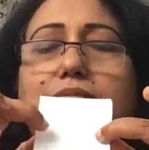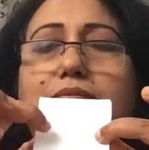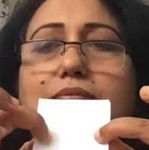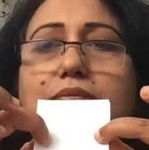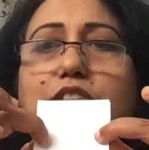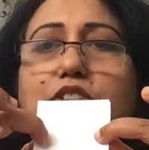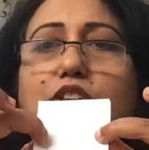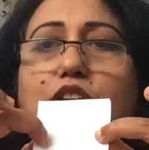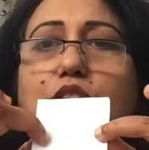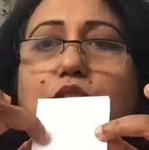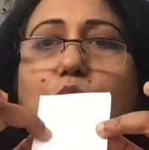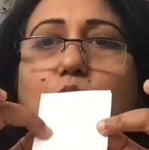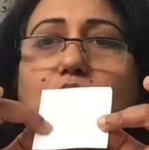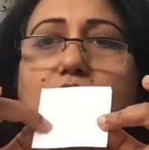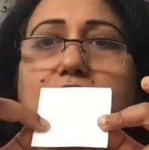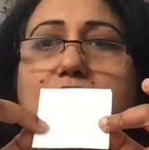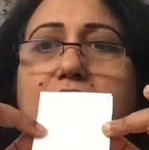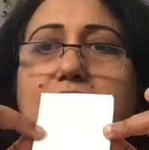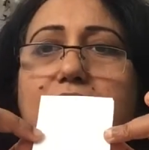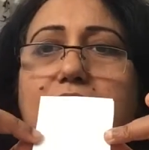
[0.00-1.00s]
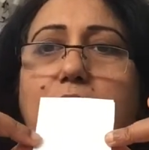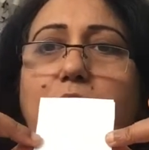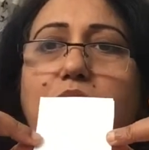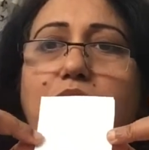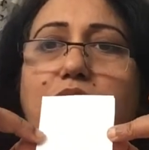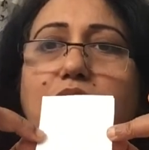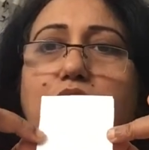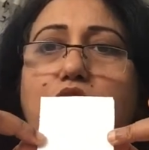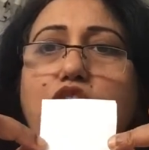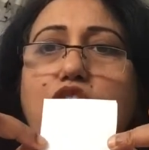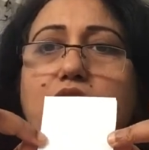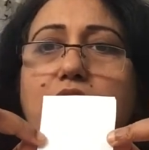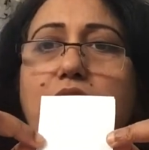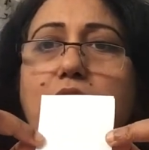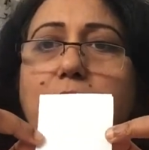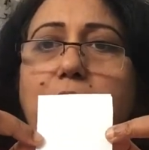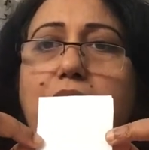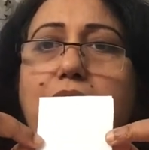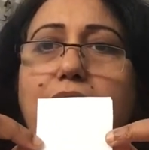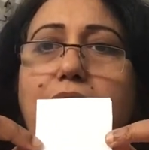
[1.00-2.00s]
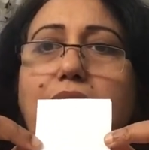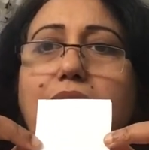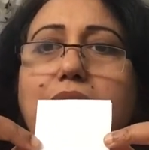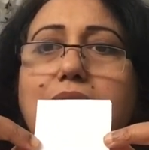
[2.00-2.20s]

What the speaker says: Do you know what is the name of this shape here?